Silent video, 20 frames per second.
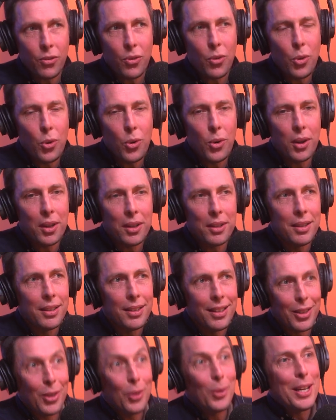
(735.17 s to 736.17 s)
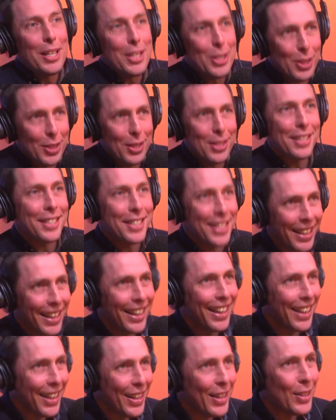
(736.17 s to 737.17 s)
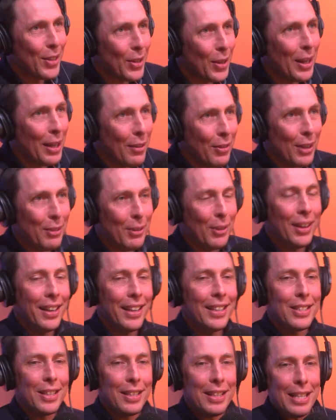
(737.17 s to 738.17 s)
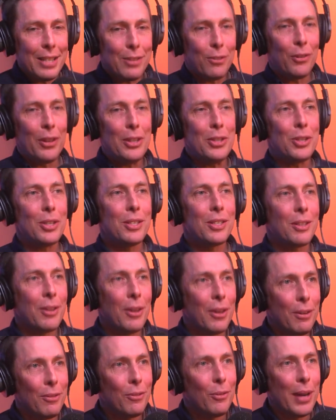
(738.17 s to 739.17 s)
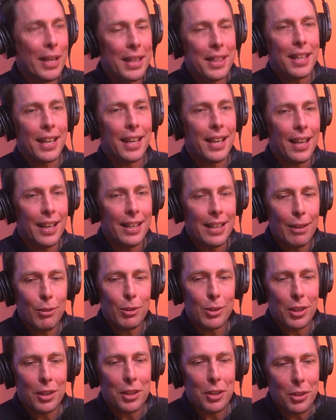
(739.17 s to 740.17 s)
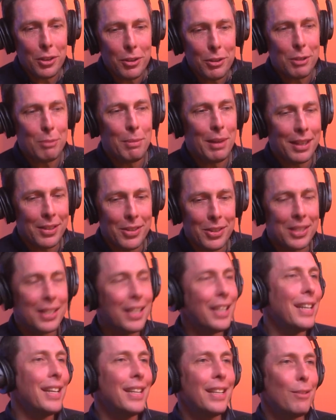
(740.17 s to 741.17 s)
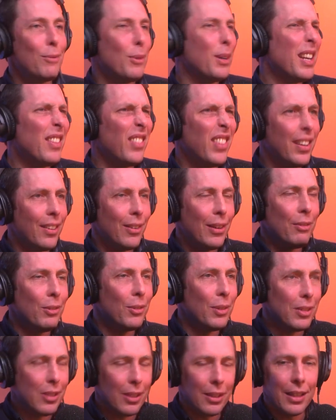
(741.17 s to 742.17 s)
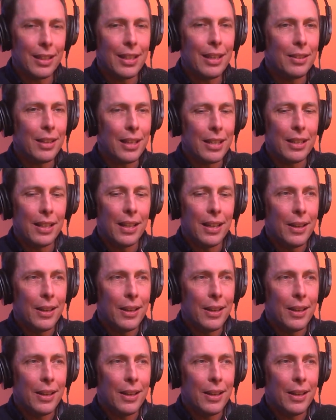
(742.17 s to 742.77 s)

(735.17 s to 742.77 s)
for creatures. Mm. To live in, right? And so these finches kind of went there, and there was a huge amount of seed and whatever everywhere. So they, they whatever